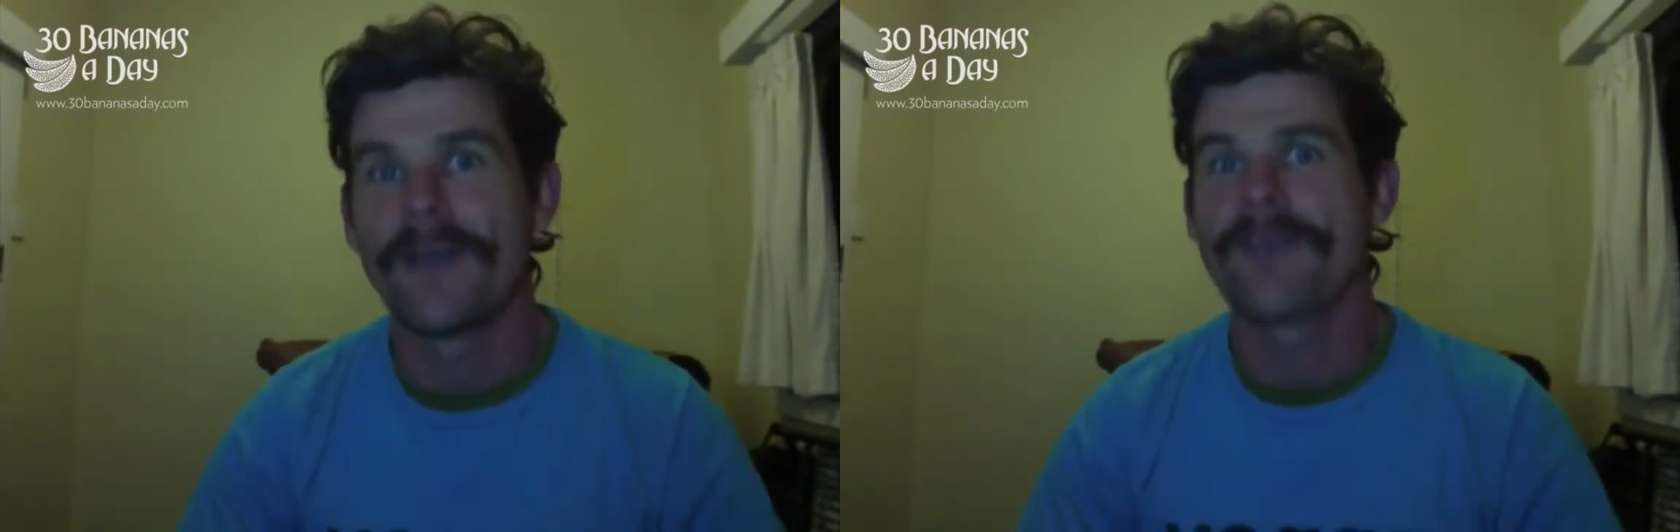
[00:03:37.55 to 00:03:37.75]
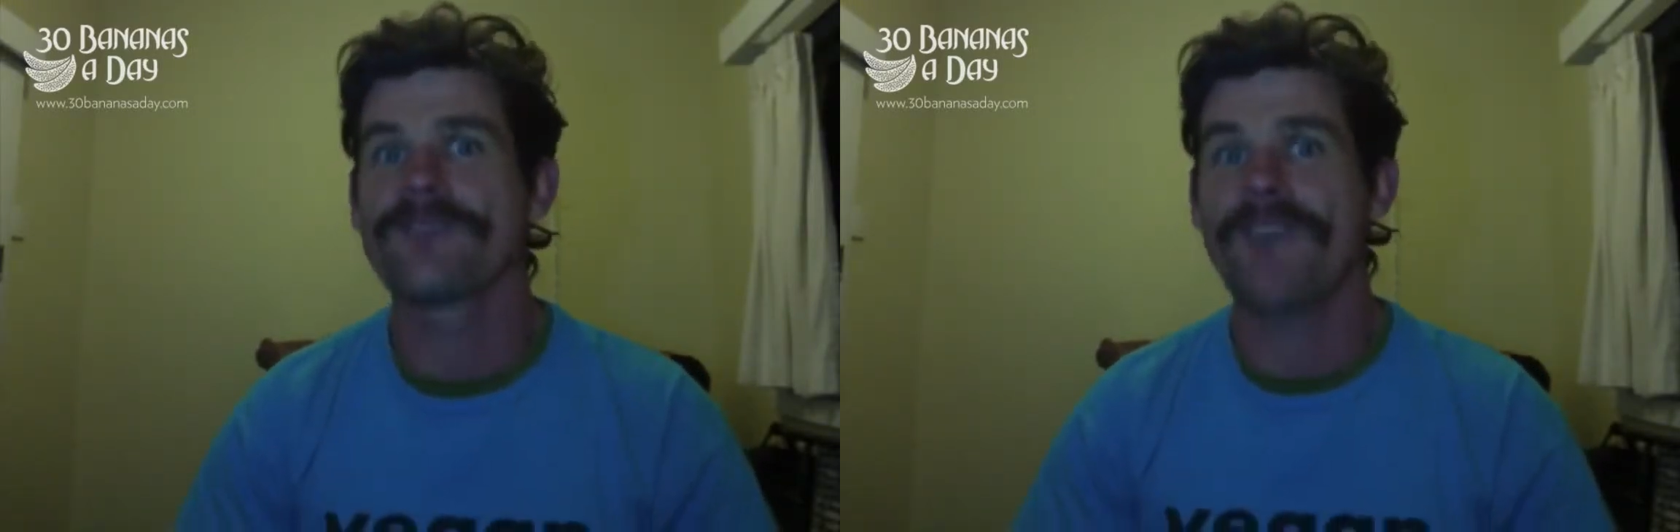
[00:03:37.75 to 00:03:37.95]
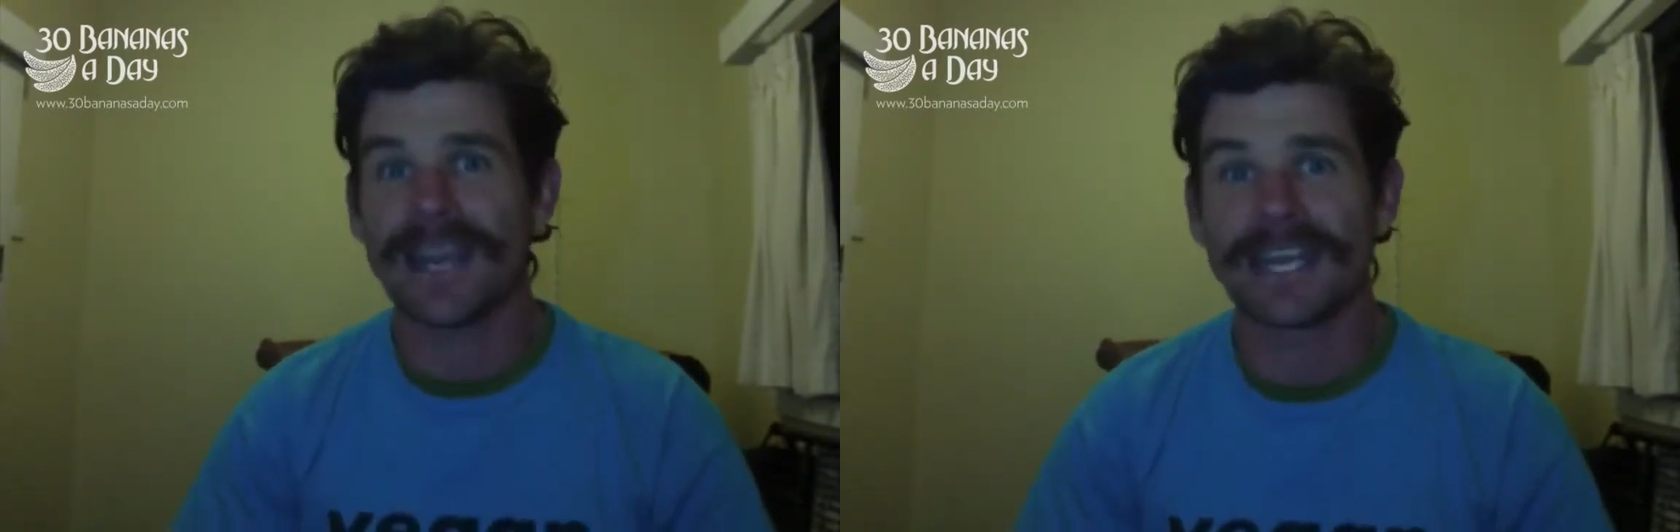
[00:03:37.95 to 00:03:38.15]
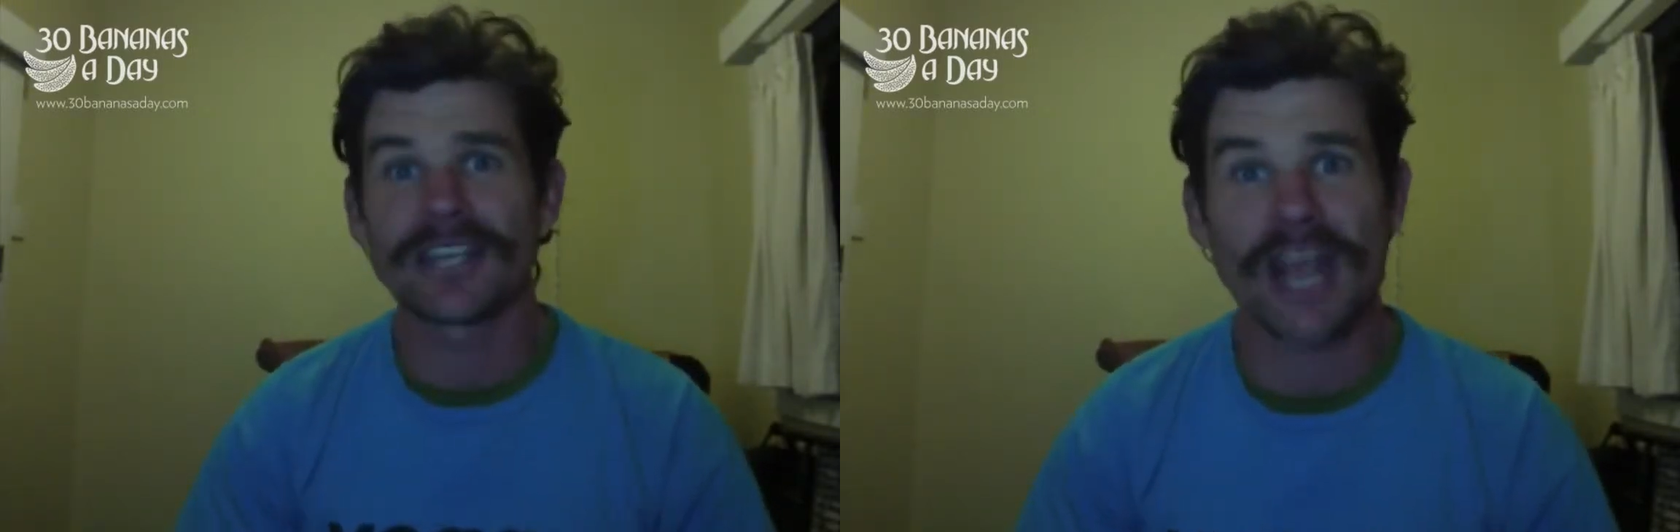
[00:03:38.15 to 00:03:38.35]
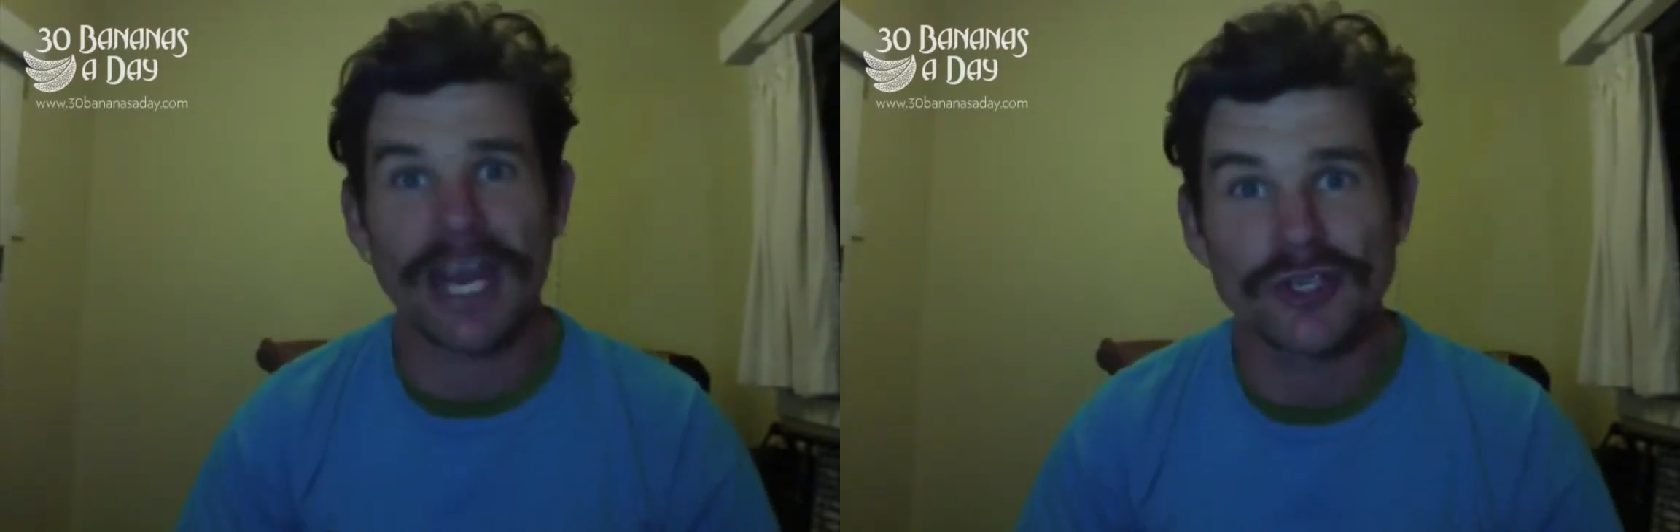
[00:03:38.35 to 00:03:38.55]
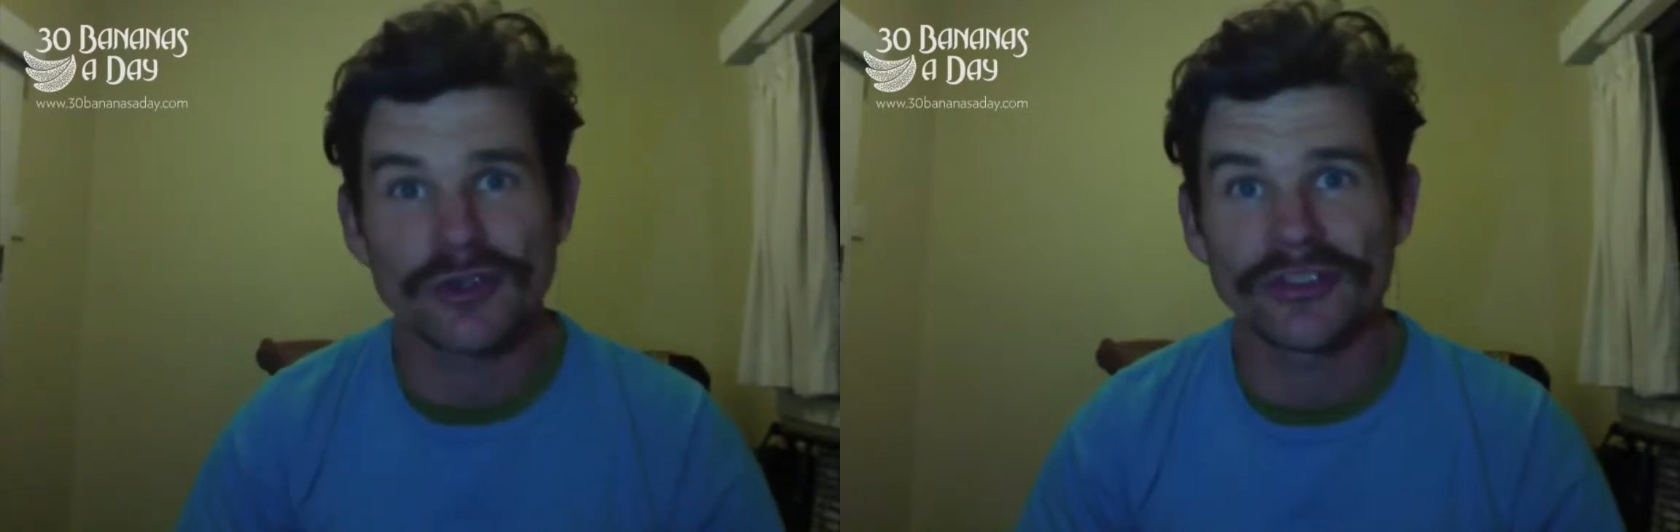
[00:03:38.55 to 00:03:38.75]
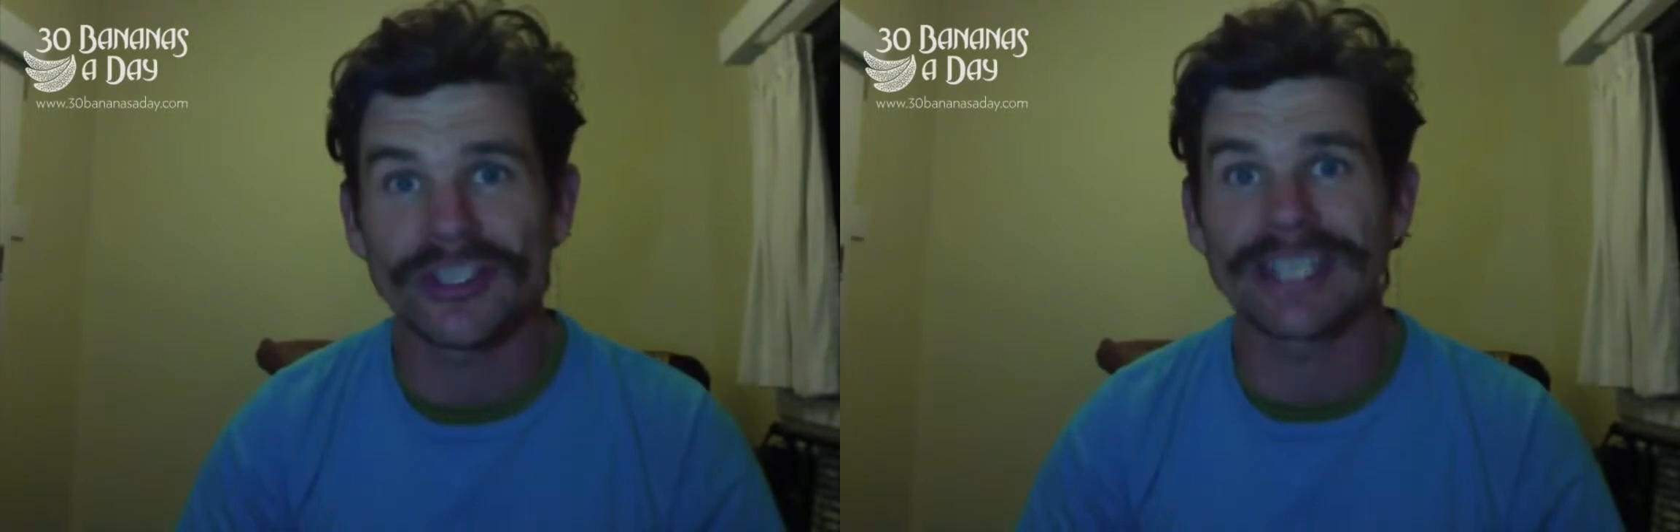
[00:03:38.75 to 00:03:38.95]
Fucking dangerous.